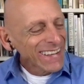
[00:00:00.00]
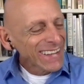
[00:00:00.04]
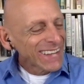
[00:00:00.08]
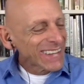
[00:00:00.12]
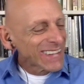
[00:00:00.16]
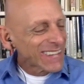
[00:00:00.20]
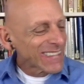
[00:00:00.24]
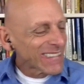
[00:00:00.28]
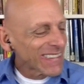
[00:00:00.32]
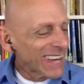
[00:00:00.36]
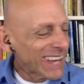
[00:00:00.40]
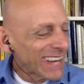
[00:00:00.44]

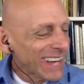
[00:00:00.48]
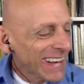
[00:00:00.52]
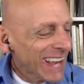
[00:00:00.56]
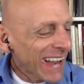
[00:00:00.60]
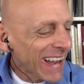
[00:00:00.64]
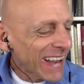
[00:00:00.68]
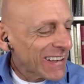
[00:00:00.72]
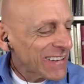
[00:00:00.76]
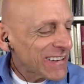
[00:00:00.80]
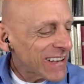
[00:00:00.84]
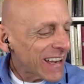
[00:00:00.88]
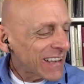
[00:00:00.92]
Great.
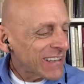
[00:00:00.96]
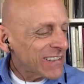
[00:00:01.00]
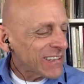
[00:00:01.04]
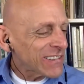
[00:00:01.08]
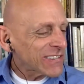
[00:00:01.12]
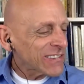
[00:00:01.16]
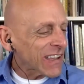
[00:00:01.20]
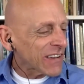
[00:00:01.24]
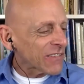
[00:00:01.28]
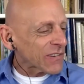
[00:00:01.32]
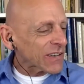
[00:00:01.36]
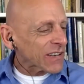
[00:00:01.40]
I just
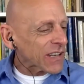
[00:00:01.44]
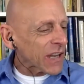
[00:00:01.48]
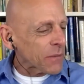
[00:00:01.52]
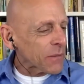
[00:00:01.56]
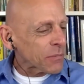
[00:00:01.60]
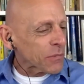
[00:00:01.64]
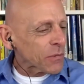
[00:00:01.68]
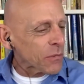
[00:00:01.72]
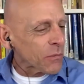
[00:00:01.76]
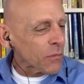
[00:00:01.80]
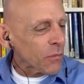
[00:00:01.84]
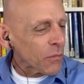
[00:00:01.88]
have a
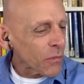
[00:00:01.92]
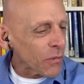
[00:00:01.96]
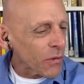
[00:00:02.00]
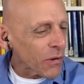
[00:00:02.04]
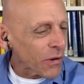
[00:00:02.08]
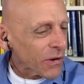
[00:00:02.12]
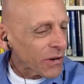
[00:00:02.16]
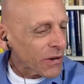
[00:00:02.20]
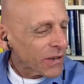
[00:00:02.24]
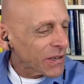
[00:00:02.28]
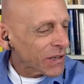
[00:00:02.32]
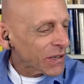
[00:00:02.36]
couple
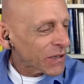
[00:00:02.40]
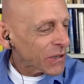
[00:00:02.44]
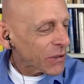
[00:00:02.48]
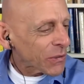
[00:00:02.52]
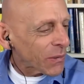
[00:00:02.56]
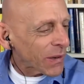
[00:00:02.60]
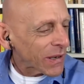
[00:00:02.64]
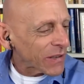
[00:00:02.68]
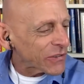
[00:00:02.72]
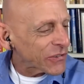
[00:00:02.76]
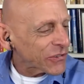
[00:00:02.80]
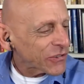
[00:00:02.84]
more
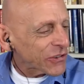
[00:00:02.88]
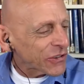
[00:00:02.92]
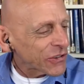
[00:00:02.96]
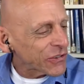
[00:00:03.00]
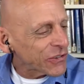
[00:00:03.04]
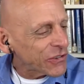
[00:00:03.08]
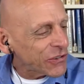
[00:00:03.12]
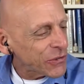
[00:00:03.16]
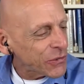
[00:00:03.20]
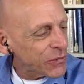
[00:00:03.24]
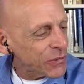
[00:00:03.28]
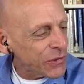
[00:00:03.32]

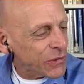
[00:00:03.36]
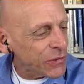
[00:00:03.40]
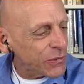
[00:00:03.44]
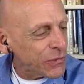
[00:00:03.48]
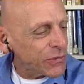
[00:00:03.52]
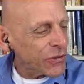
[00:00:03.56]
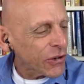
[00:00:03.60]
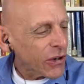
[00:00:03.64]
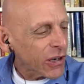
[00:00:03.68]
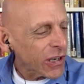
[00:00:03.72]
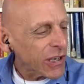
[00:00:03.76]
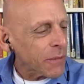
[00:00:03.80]
questions. You
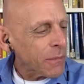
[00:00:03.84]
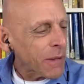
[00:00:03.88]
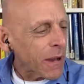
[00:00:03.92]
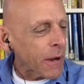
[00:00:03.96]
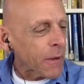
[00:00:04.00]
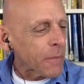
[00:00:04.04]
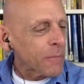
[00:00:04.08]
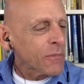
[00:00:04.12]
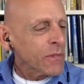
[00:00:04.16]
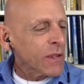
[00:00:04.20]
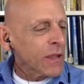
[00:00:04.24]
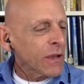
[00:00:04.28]
talk
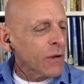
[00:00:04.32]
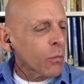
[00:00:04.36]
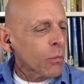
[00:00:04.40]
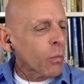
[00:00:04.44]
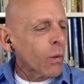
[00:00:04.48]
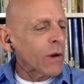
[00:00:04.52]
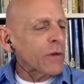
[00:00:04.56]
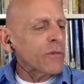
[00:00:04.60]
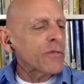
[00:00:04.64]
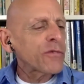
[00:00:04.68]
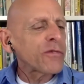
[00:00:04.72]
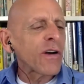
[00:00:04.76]
about
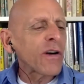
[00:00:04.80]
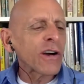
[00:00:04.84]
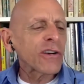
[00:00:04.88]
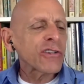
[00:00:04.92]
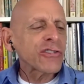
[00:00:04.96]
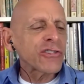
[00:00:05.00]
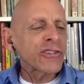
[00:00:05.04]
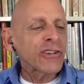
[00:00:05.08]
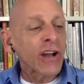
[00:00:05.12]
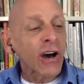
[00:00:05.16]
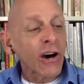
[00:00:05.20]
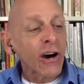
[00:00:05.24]
one
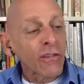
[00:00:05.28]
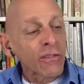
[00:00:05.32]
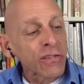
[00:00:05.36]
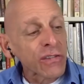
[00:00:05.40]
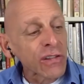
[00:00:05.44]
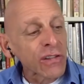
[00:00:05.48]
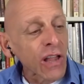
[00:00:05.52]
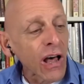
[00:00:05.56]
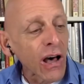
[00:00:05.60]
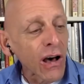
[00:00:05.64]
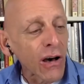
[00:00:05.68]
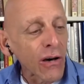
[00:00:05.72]
function of
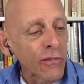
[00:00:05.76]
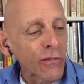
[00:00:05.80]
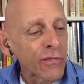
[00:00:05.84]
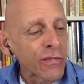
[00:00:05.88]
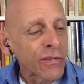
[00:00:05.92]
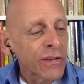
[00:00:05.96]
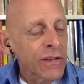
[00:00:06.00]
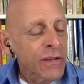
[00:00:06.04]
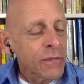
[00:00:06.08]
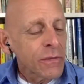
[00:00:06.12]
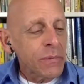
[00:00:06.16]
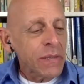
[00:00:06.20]
love
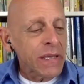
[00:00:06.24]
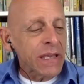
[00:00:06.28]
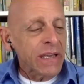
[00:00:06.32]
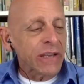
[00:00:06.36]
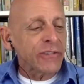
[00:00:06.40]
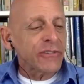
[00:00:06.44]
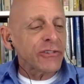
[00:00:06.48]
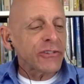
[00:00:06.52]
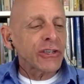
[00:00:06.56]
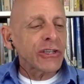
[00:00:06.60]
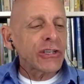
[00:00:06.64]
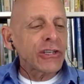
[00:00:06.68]
being
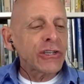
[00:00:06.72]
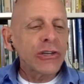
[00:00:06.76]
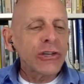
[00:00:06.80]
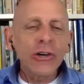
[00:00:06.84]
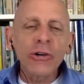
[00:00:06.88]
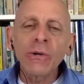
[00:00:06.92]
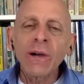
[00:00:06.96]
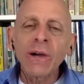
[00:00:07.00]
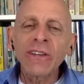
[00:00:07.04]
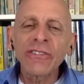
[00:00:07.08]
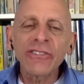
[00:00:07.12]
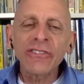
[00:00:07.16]
to
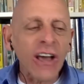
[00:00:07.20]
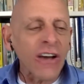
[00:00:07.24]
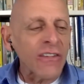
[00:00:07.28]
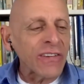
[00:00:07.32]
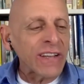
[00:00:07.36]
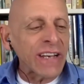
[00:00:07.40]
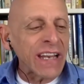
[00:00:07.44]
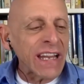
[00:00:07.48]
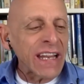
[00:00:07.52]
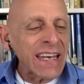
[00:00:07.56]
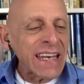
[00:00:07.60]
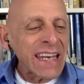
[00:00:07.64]
cure us of
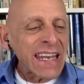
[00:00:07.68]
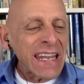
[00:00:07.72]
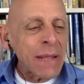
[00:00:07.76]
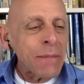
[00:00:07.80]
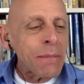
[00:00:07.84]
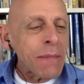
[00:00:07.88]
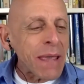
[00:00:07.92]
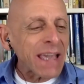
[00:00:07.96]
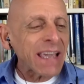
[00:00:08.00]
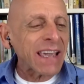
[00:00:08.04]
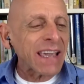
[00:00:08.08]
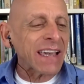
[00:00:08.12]
an
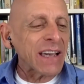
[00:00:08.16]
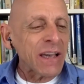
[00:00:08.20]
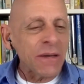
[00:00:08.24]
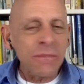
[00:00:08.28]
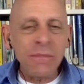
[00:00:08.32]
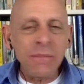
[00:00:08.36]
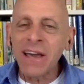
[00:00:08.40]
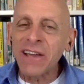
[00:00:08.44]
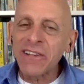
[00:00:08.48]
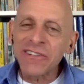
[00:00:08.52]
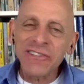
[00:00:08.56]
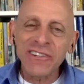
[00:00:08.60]
anemic
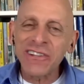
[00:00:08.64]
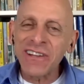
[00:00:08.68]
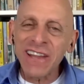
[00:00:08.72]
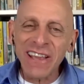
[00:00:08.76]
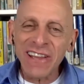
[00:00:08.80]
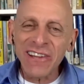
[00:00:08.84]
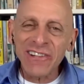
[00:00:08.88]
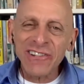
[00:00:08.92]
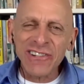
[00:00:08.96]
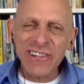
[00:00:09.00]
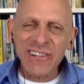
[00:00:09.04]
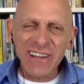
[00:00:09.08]

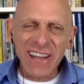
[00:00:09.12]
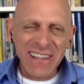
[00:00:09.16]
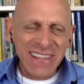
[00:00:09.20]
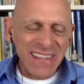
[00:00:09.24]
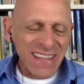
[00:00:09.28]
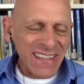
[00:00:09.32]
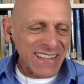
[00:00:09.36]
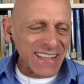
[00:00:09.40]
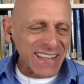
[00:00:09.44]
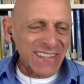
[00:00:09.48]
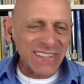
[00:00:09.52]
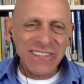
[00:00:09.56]
imagination. I
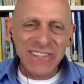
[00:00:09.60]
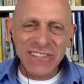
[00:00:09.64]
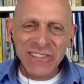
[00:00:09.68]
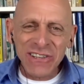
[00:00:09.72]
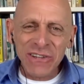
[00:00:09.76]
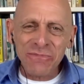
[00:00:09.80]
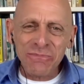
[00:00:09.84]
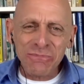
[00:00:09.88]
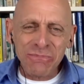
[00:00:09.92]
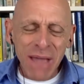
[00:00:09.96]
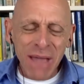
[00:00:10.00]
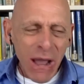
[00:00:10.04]
think that's such
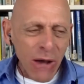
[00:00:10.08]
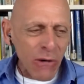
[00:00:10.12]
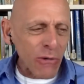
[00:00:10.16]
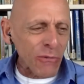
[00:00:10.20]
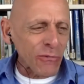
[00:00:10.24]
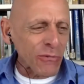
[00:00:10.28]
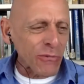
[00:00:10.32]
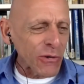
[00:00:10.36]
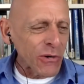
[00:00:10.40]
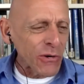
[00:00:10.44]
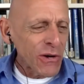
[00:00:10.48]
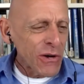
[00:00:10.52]
a
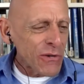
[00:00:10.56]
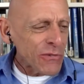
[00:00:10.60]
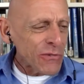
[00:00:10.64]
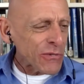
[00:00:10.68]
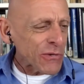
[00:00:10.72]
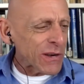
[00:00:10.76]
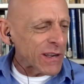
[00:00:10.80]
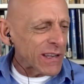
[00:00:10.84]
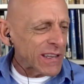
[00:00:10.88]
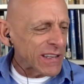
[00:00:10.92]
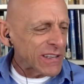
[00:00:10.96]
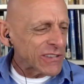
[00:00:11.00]
powerful
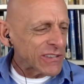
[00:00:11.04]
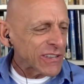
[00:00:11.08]
phrase.